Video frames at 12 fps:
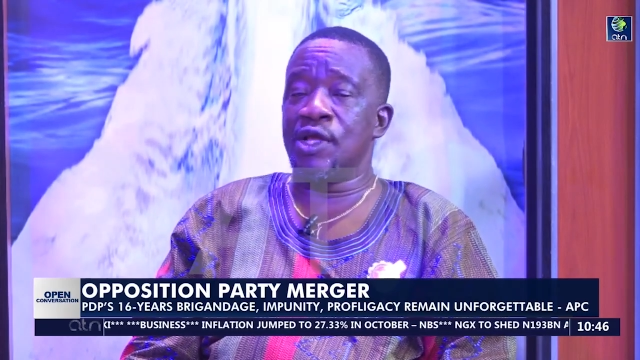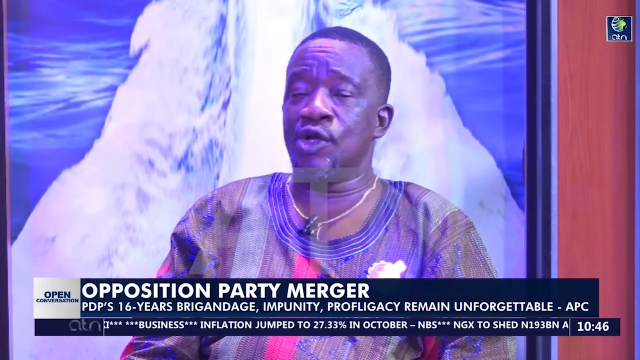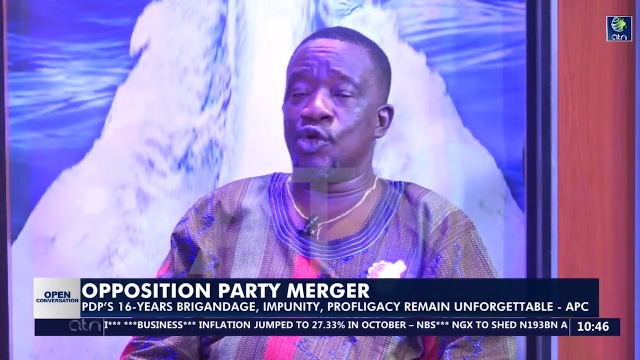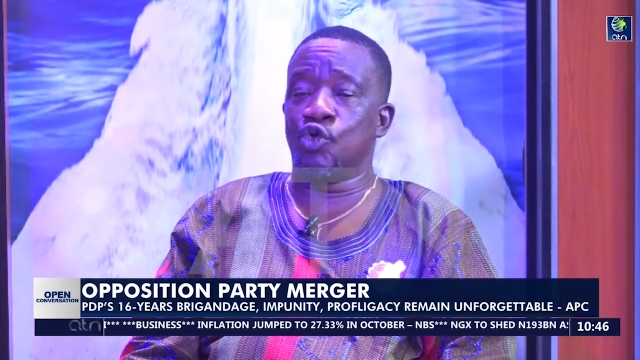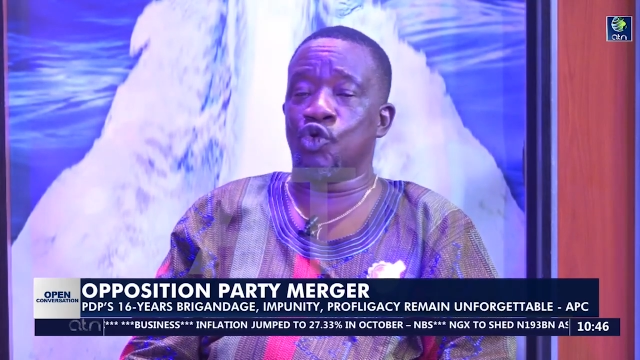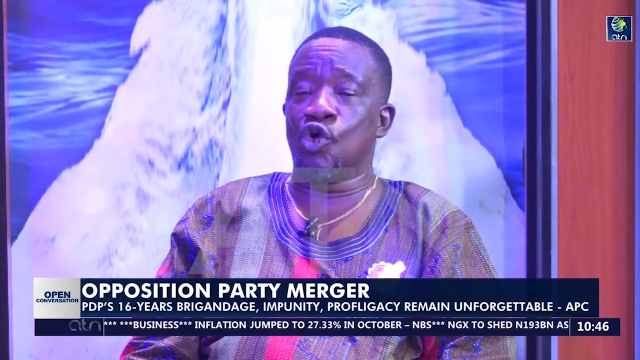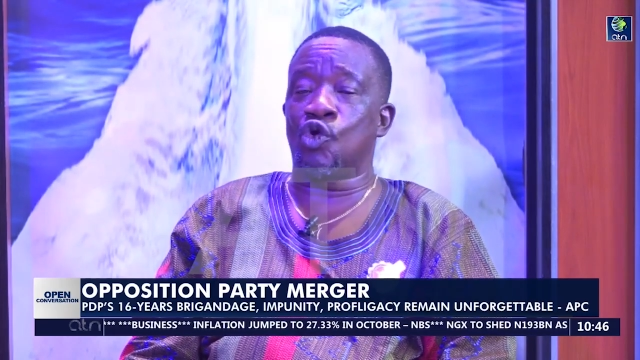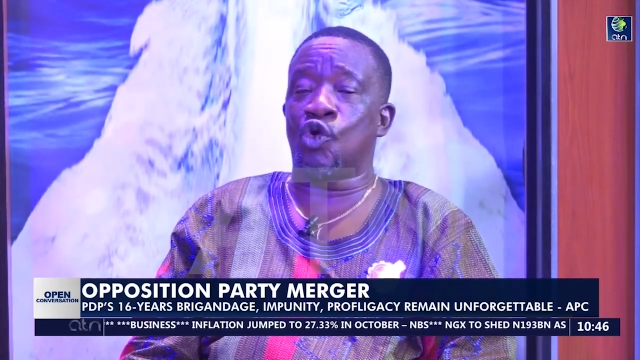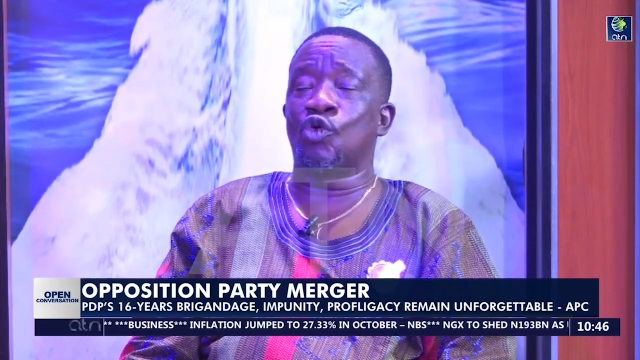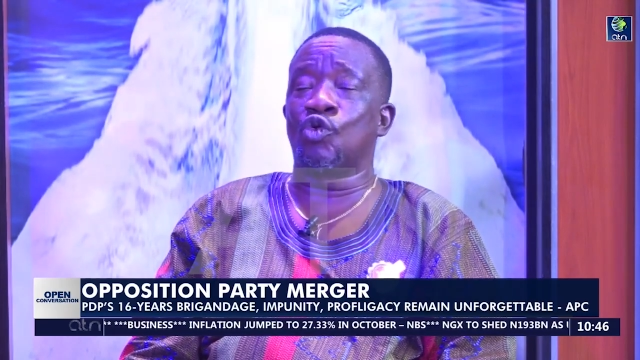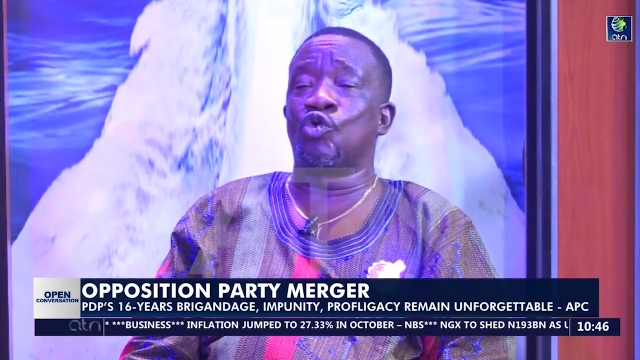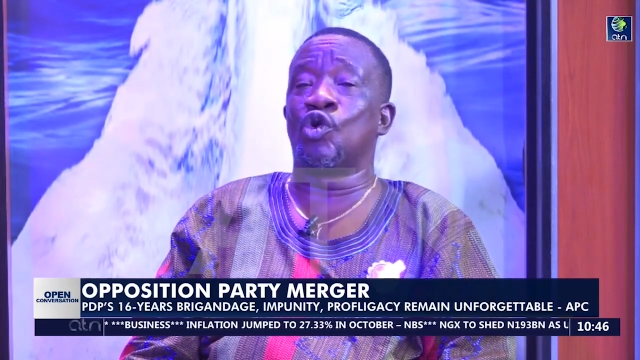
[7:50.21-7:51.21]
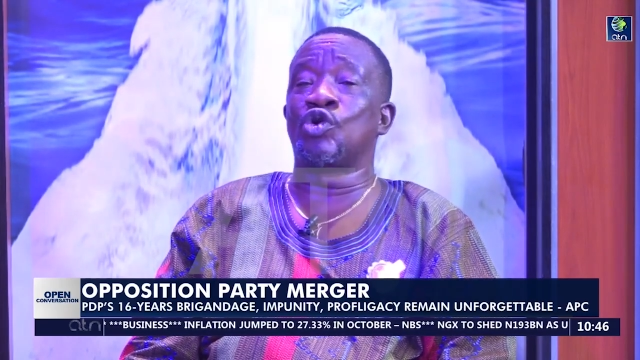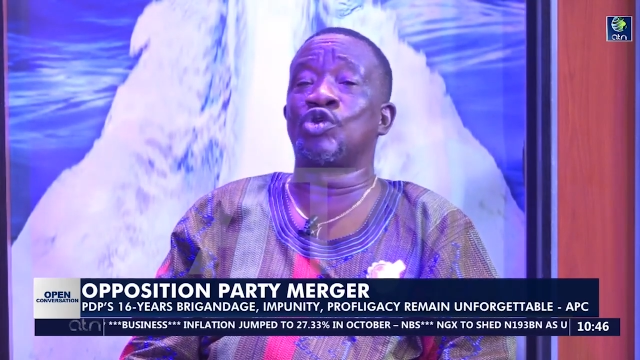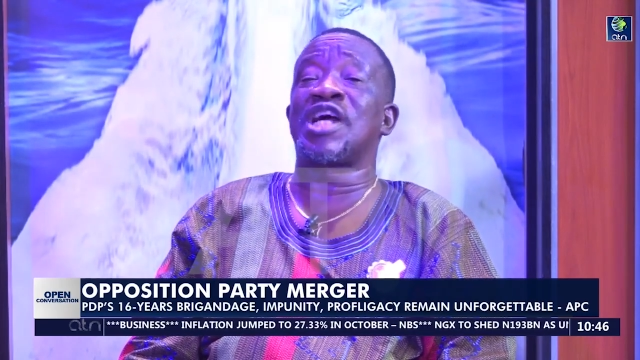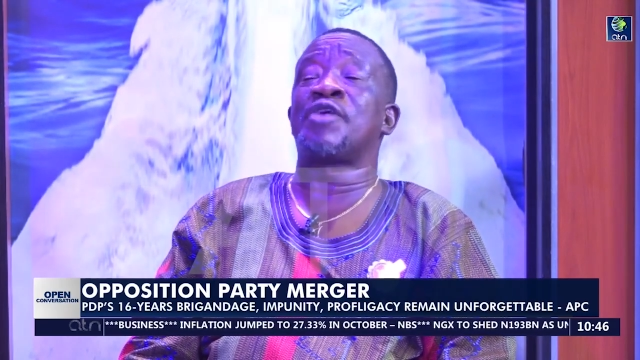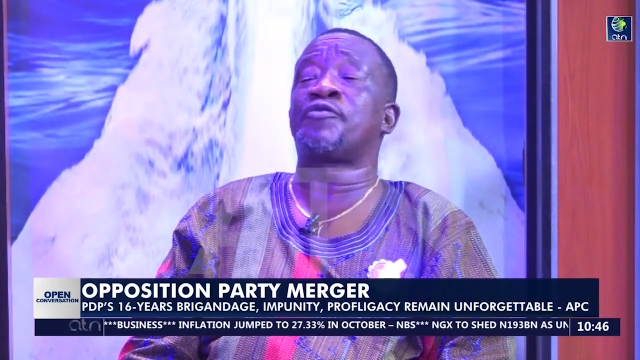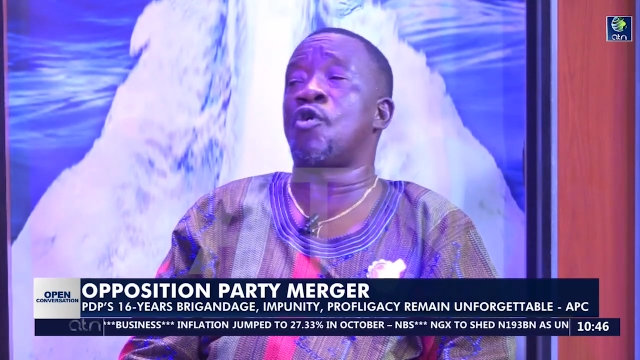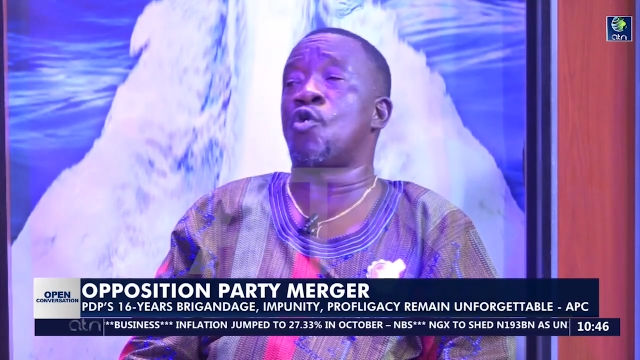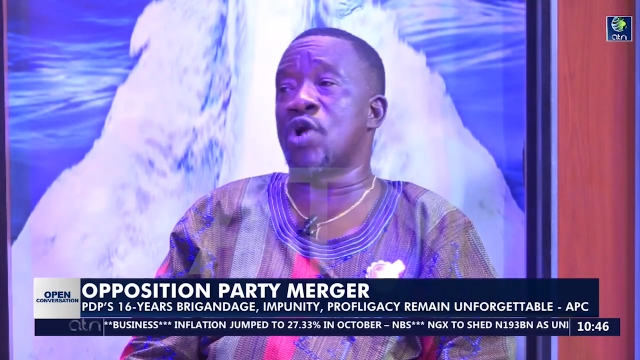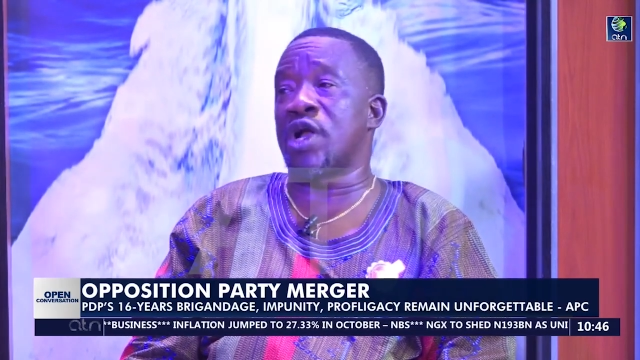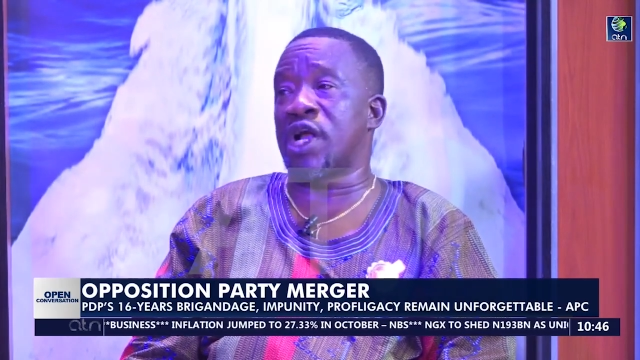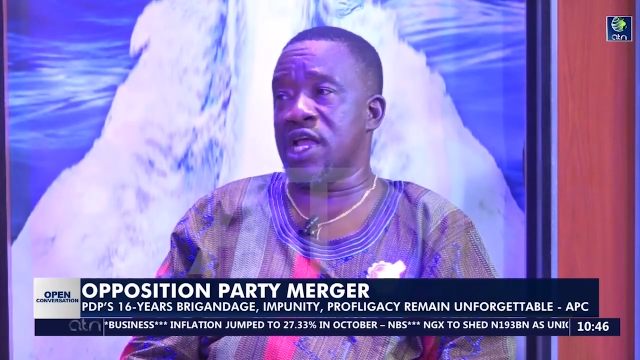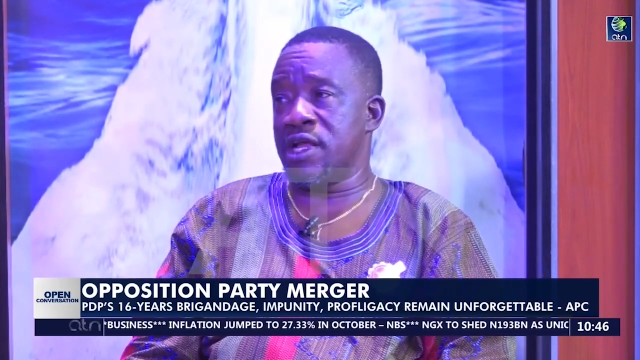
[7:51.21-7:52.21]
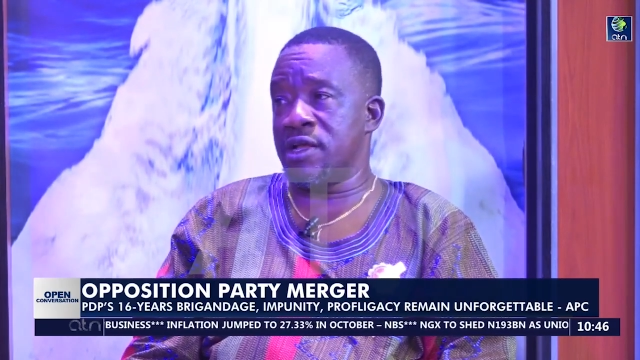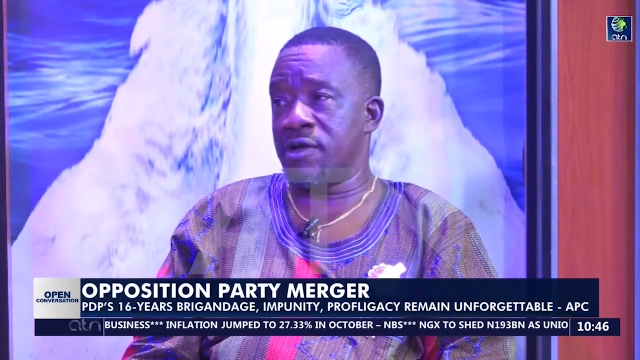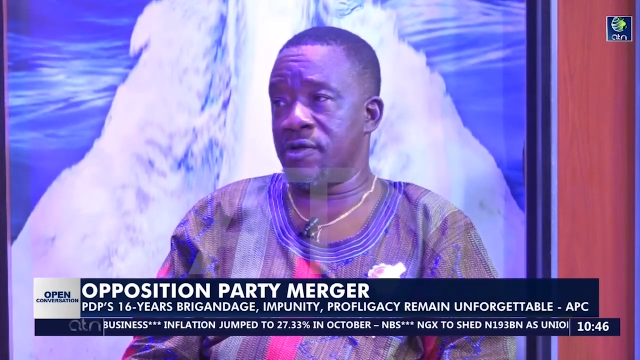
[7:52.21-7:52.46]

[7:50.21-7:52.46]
you don't start from Wike.